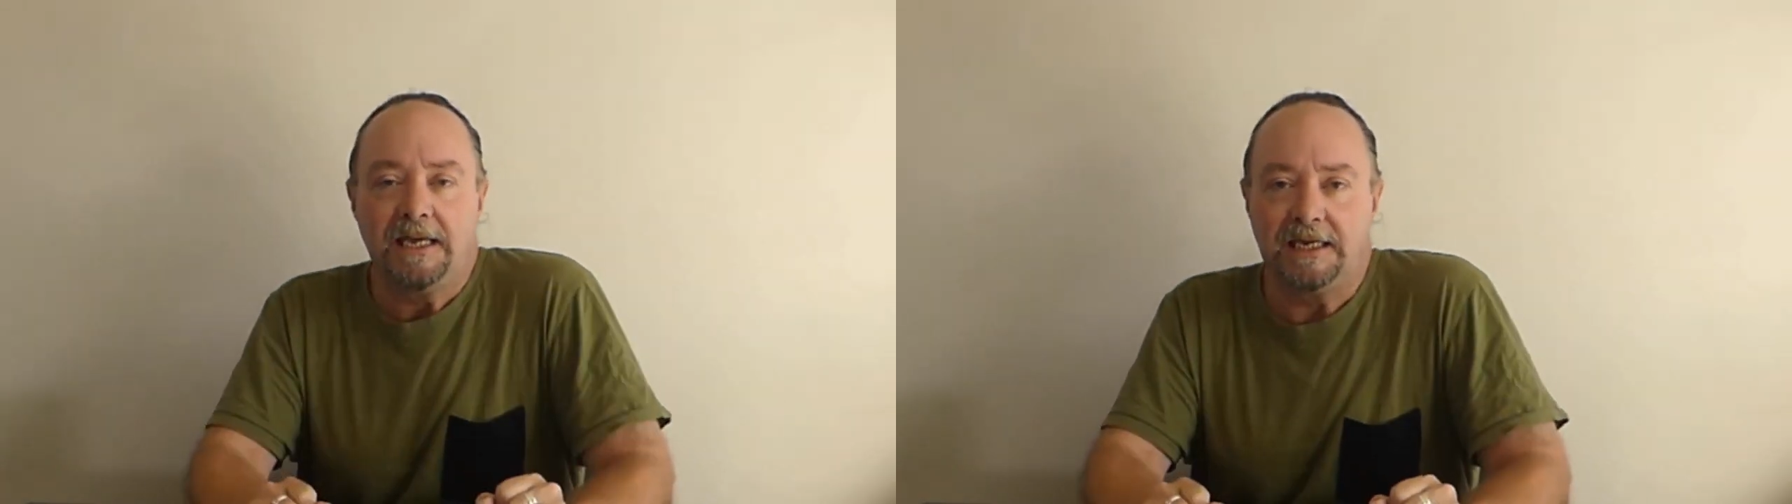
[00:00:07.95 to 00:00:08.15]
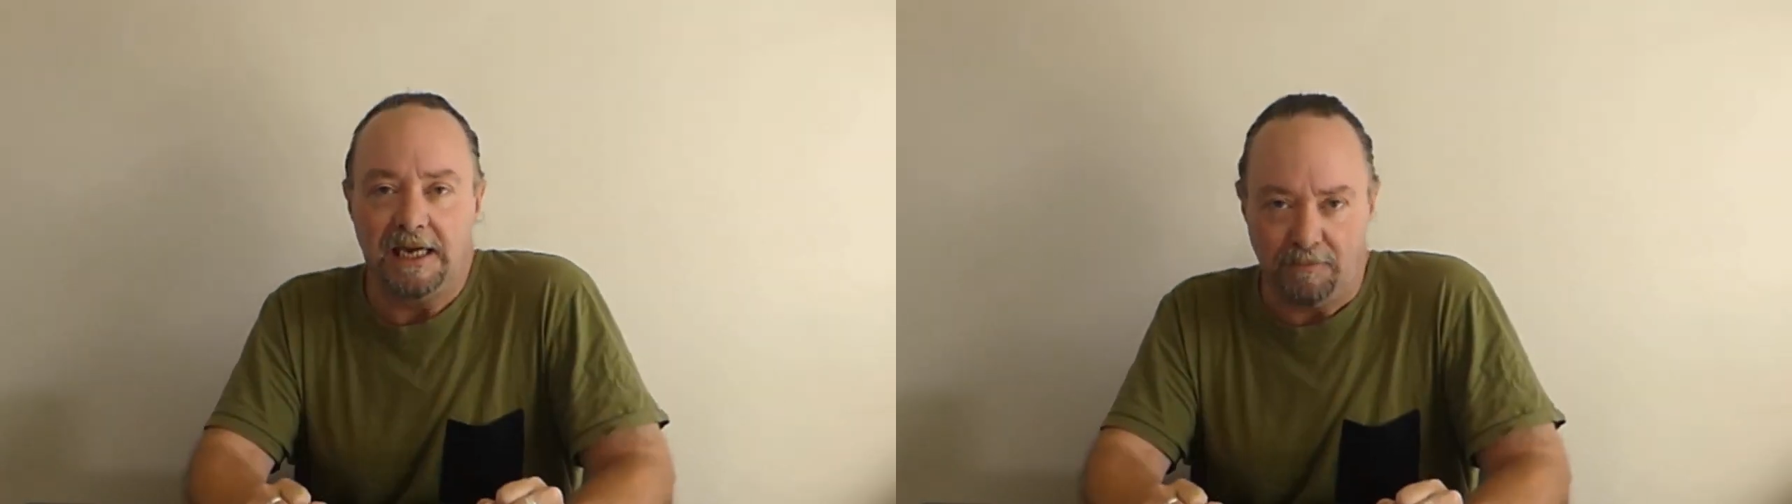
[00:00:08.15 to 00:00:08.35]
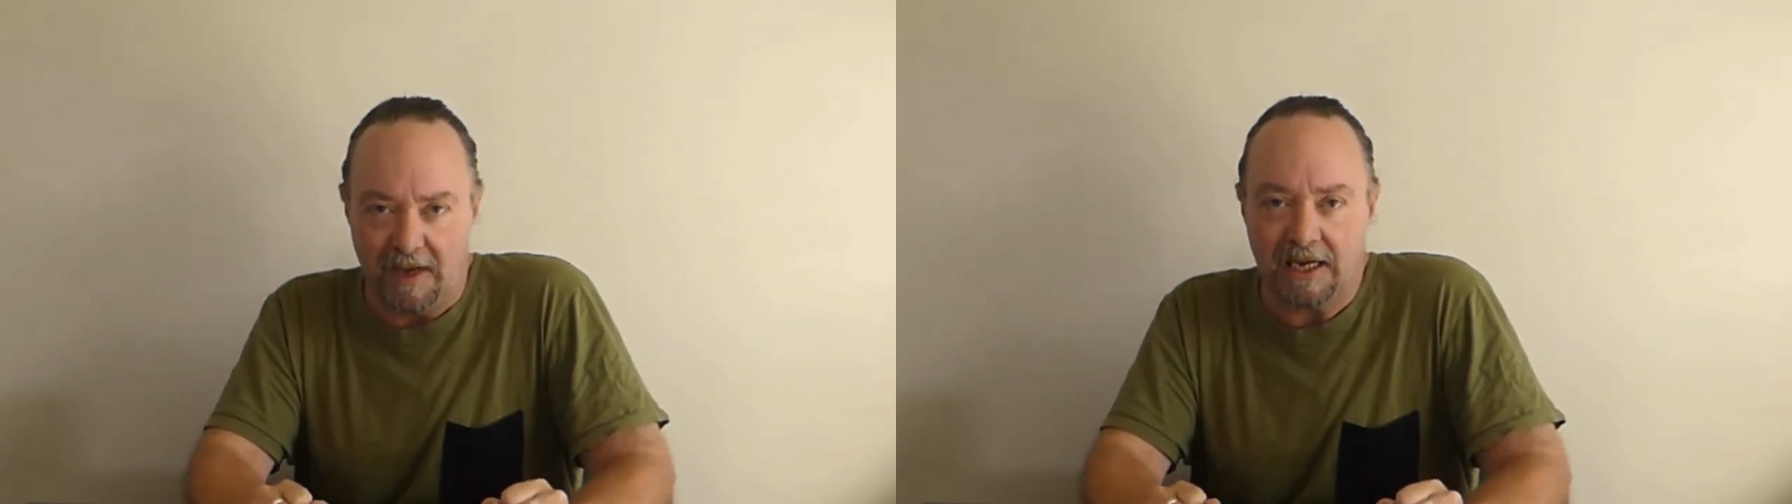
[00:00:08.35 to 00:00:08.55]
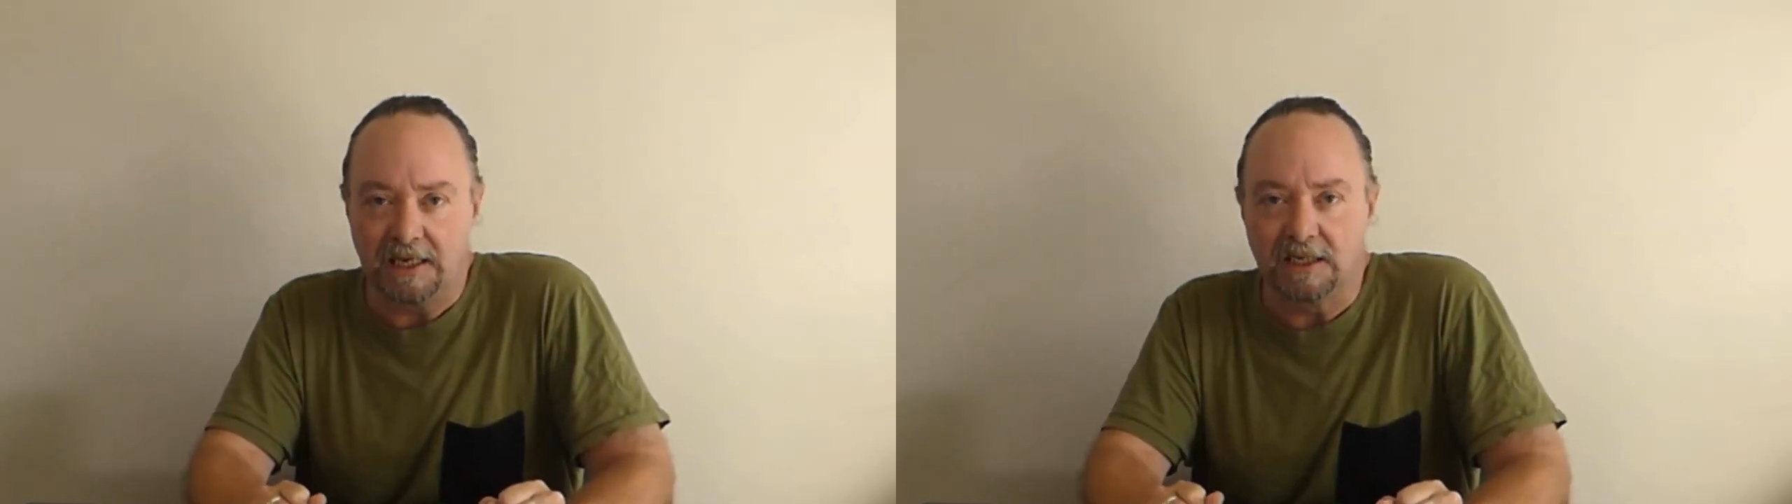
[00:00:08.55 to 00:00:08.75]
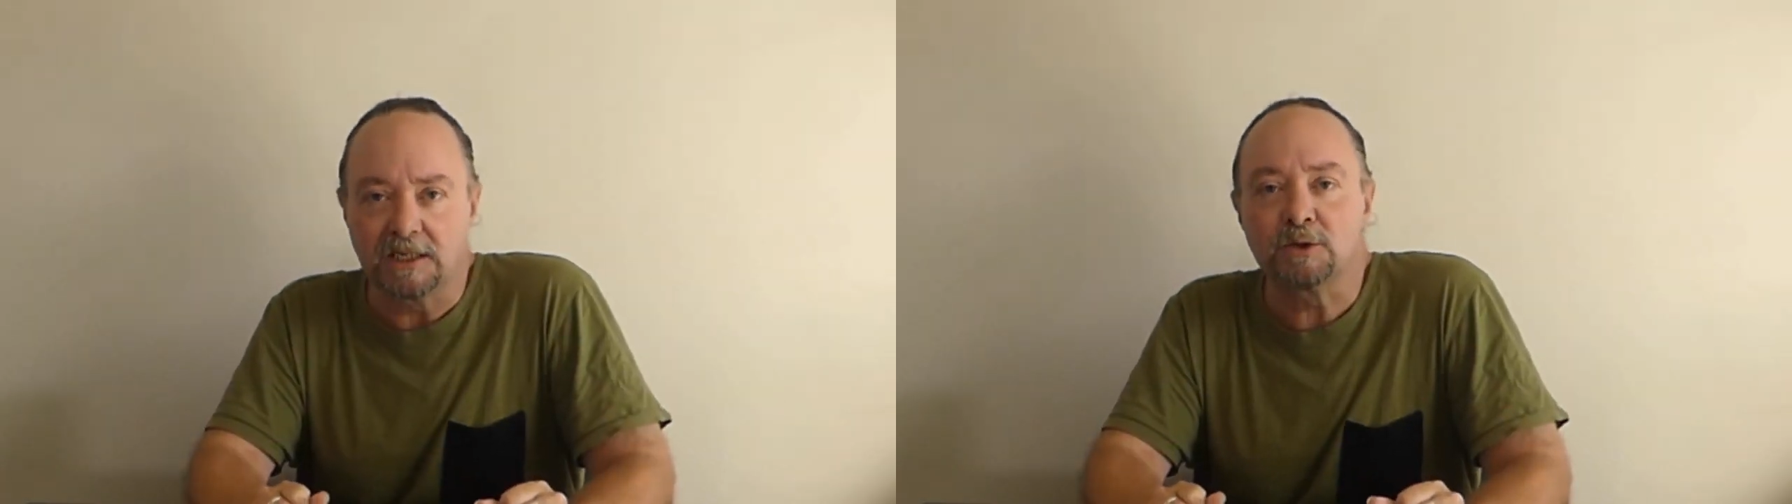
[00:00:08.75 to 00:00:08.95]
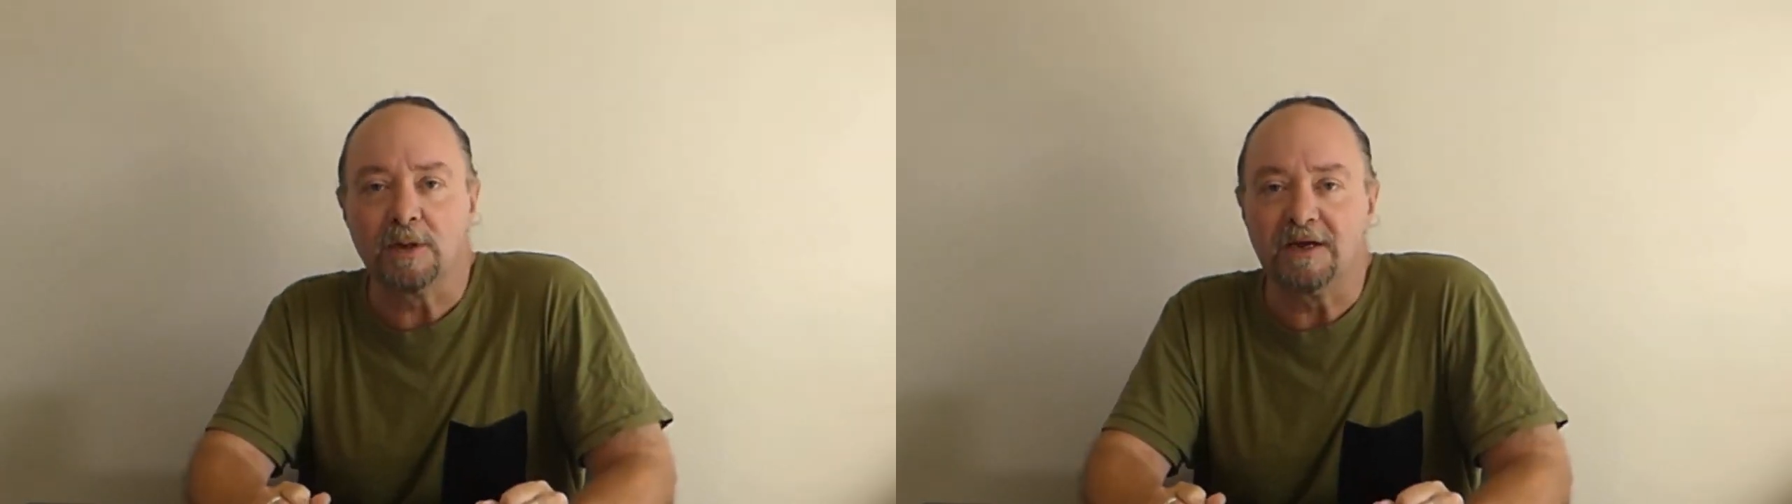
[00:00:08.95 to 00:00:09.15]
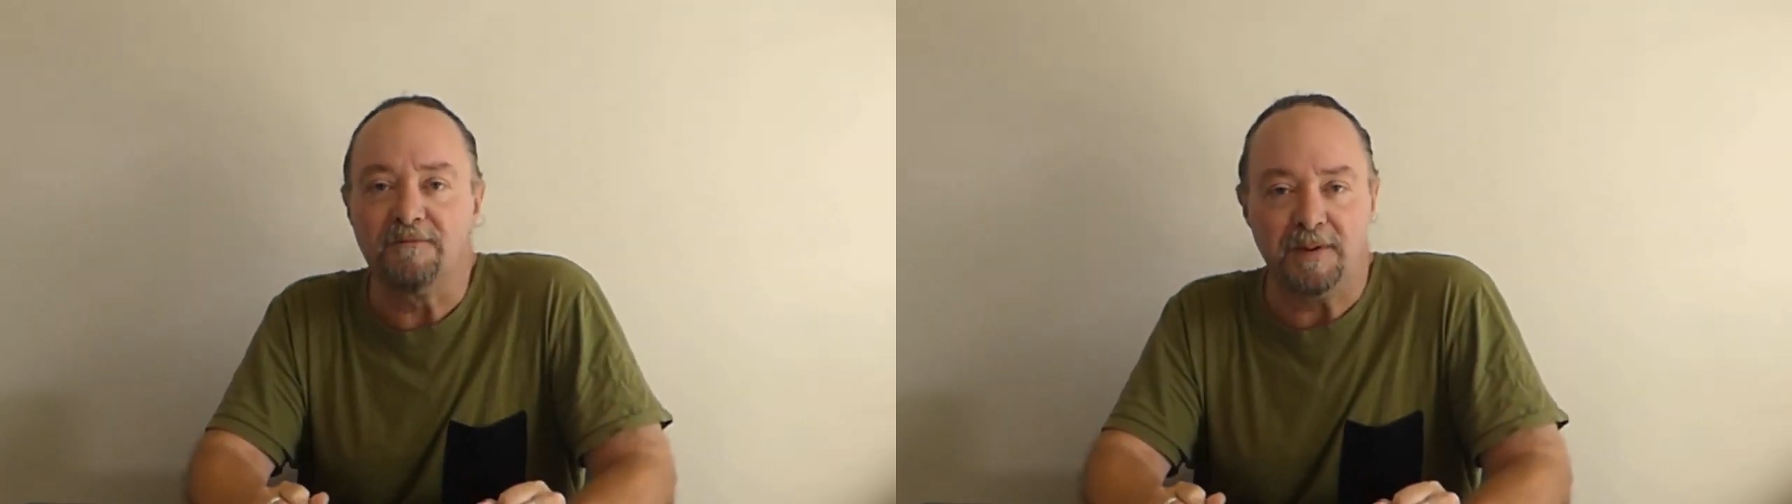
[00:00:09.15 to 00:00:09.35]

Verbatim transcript: get back into the swing of